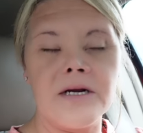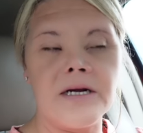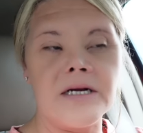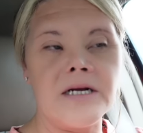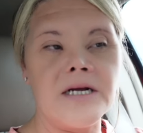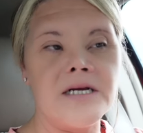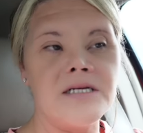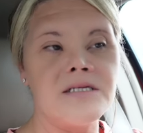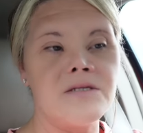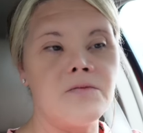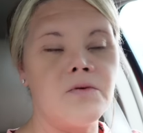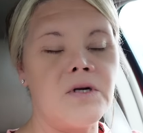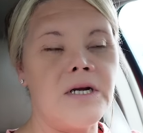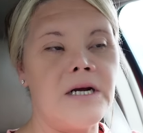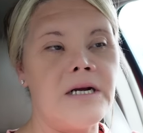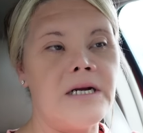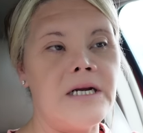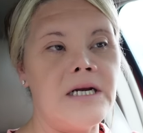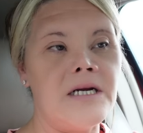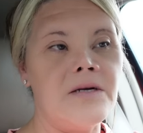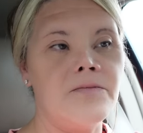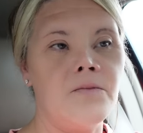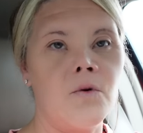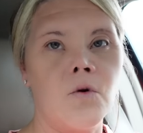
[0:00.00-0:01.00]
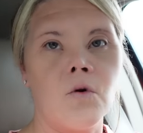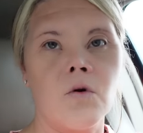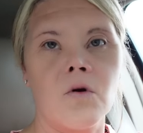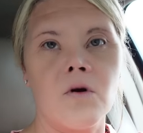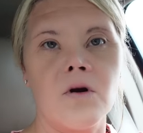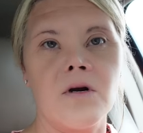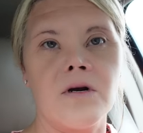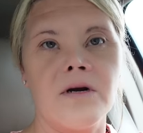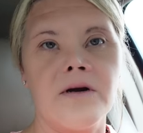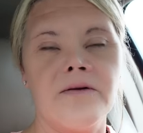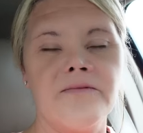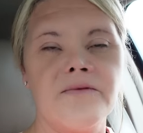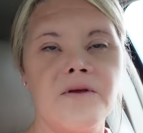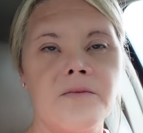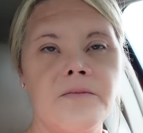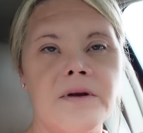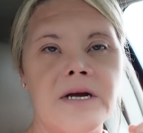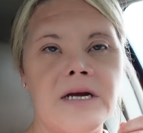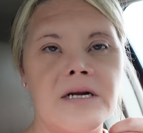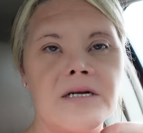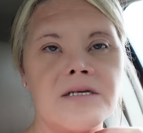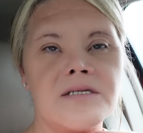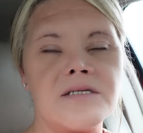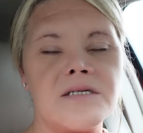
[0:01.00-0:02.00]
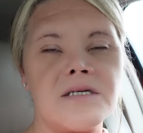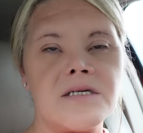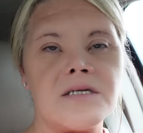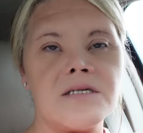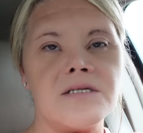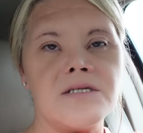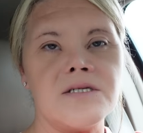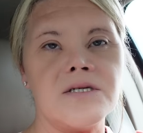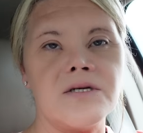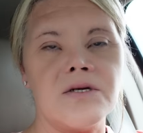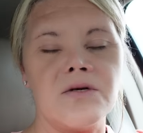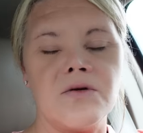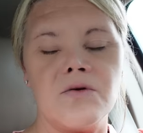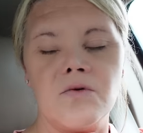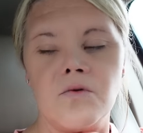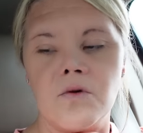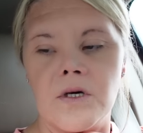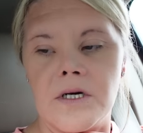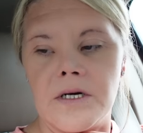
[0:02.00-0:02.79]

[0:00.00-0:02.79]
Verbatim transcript: And he said when I need more of the medicine to